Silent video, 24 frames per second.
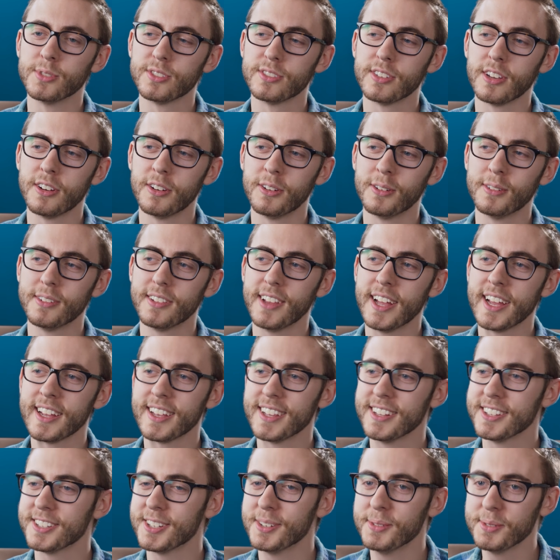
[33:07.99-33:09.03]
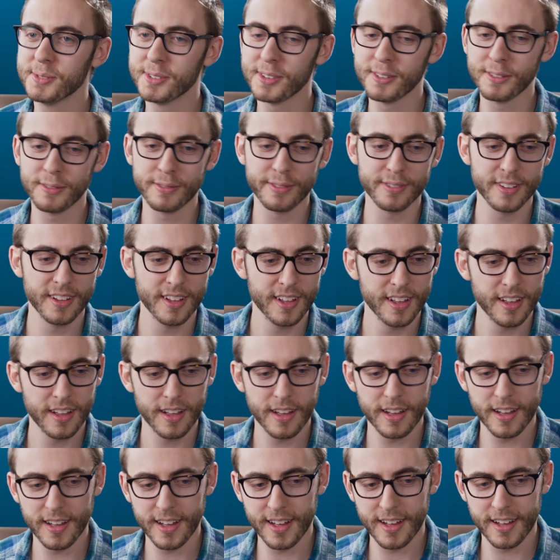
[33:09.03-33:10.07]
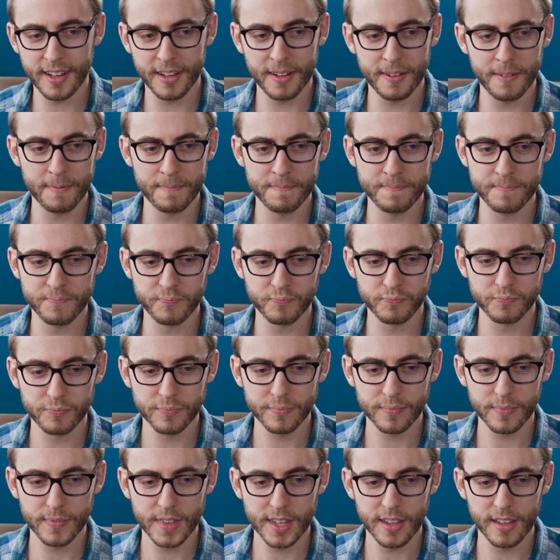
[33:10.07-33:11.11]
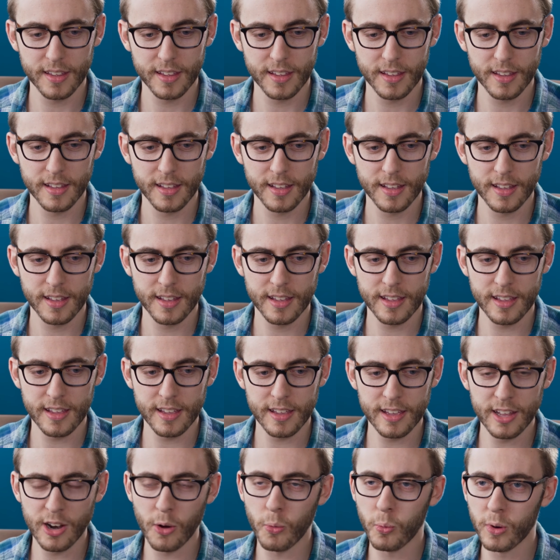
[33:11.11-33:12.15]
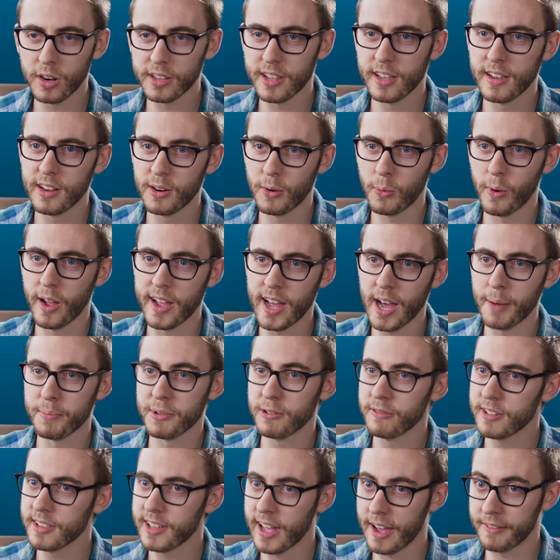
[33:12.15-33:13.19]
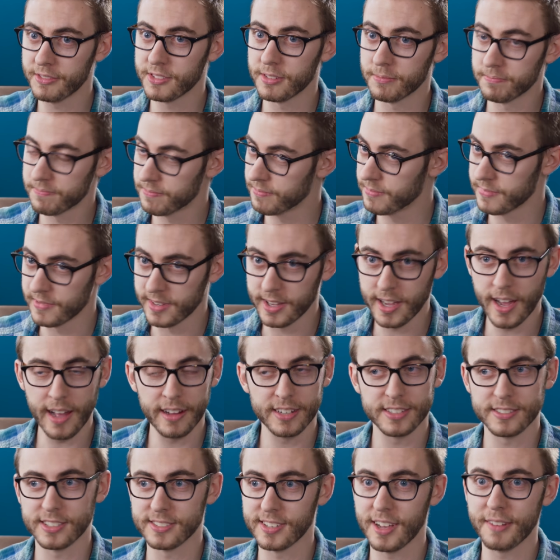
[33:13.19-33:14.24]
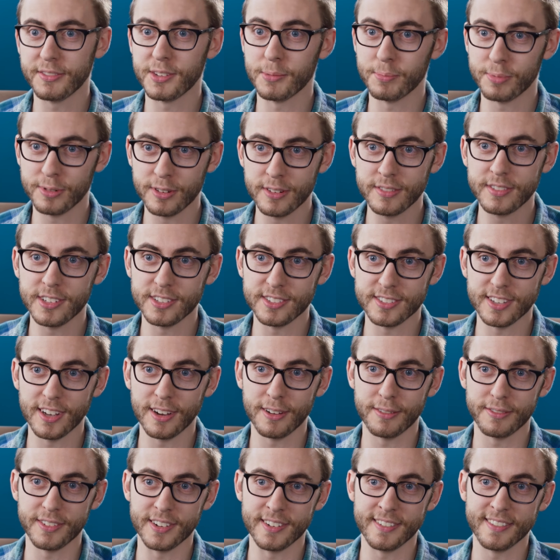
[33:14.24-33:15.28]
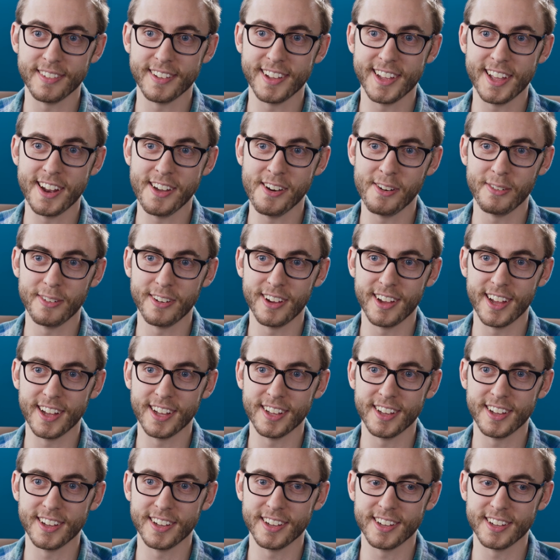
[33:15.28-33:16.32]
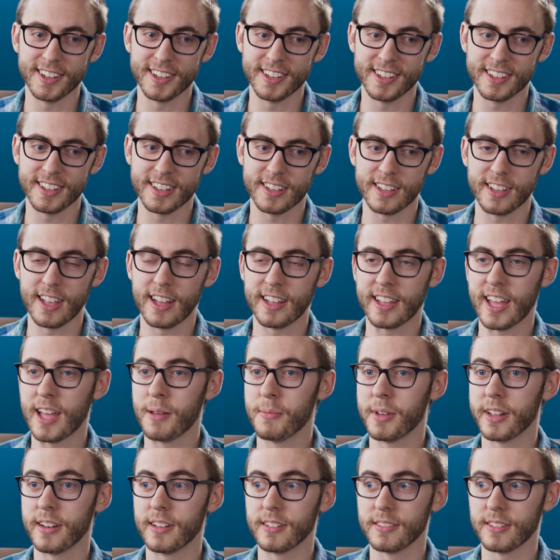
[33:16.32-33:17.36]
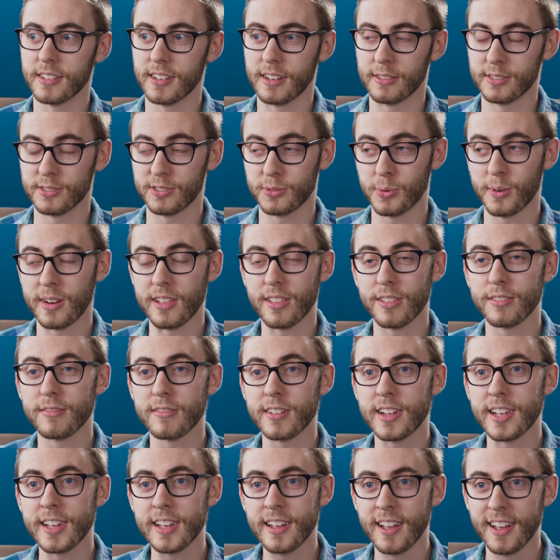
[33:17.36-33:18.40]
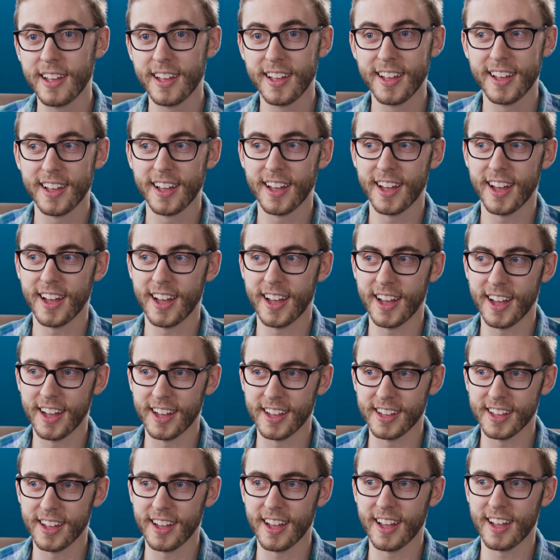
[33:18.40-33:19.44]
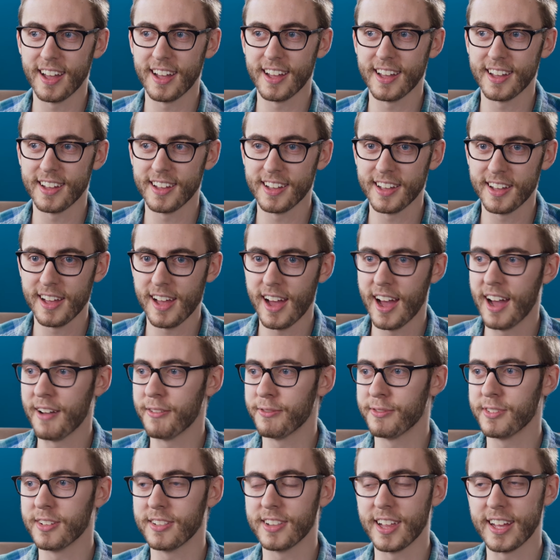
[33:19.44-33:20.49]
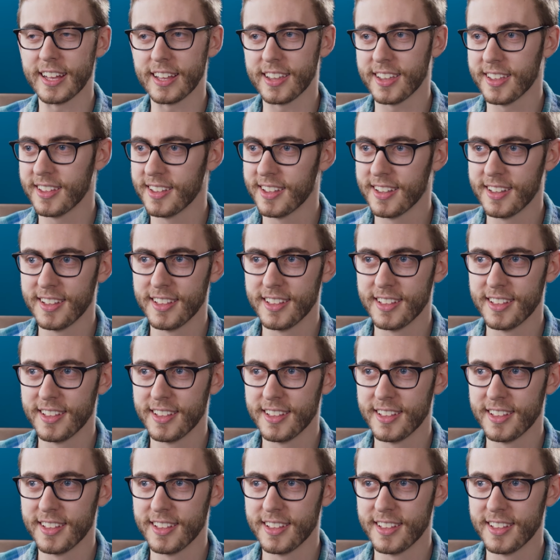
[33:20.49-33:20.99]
So, like, in terms of, you know, working your way up, you really have to, just have to prove yourself, and, you know, I came in at, I was 23. I feel like,